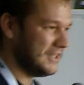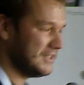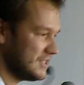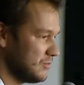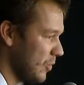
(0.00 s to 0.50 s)
In
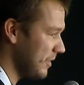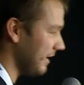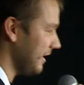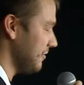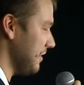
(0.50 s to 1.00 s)
this moment,
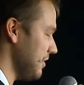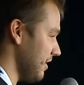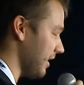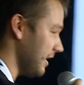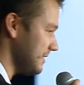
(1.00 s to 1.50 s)
I
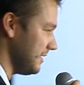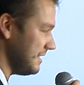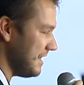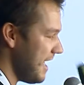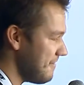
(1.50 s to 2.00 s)
realized that
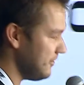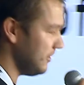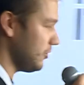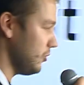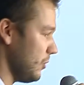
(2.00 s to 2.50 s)
in every
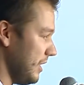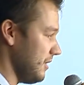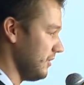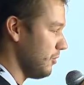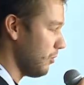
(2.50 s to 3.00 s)
QA
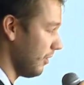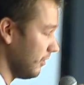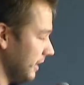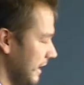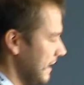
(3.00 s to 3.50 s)
in the world,